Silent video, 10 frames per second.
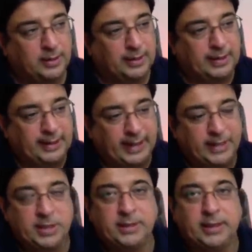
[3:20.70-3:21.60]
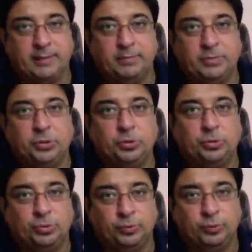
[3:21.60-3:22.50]
engaging them
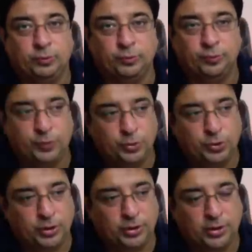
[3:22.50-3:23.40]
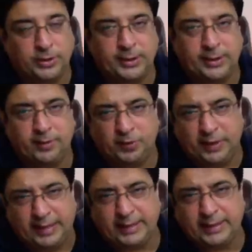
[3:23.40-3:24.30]
to view your content,
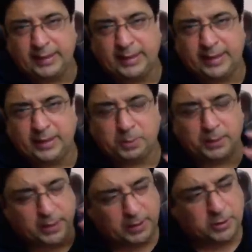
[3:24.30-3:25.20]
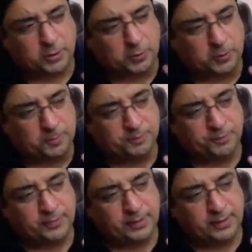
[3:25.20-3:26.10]
read it till end, but also
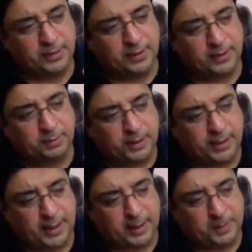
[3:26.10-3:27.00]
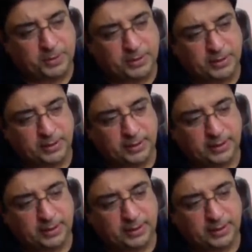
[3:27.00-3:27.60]
perhaps